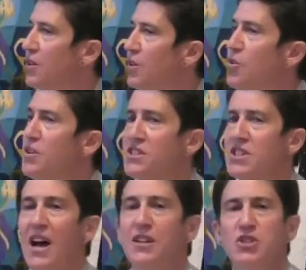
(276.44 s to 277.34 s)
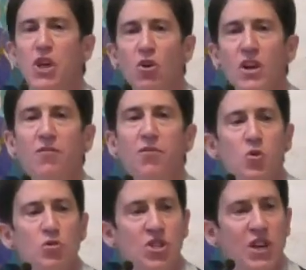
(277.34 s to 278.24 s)
Una tana tokef,
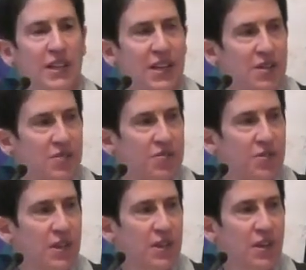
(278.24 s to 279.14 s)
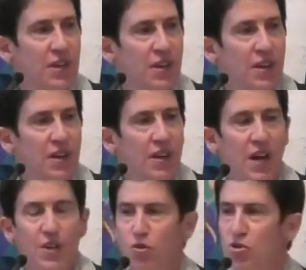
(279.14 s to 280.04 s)
who shall live
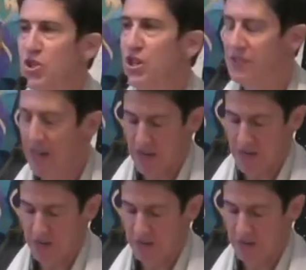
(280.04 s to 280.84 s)
and who shall die?